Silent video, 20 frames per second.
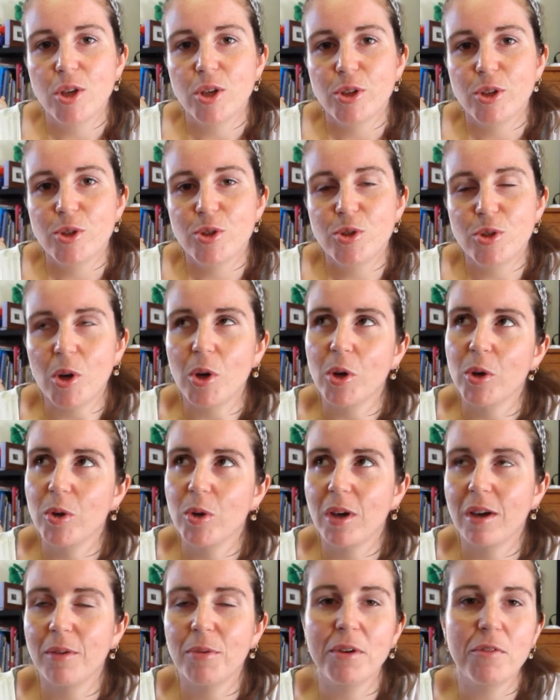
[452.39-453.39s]
So,
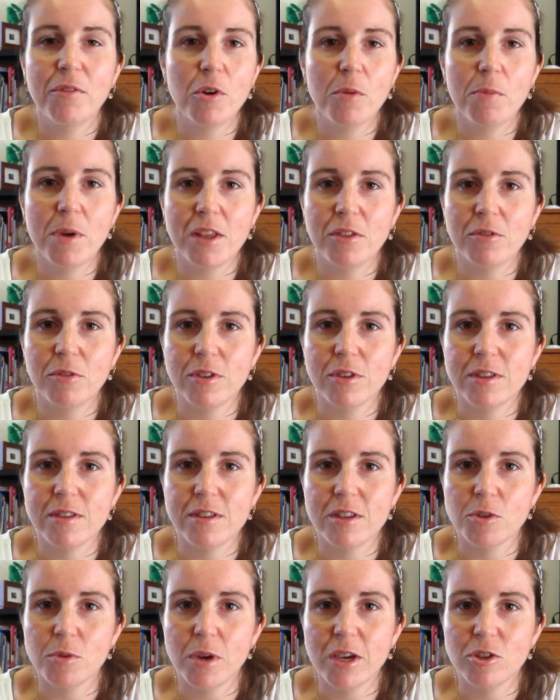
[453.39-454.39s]
we've all been through this
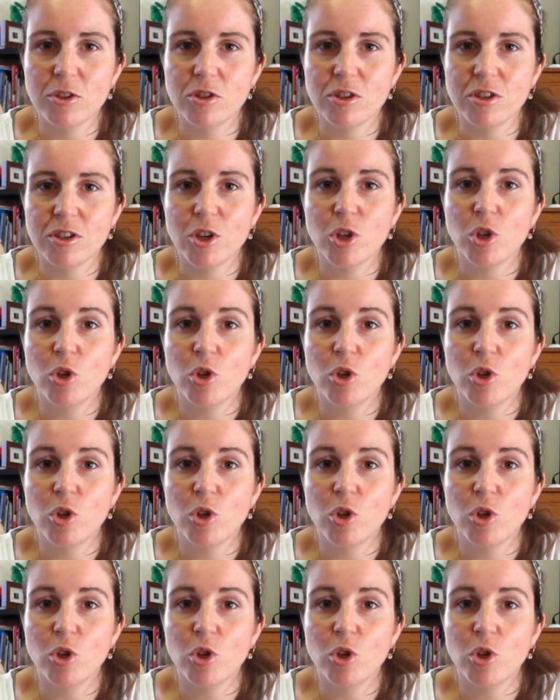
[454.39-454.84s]
situation.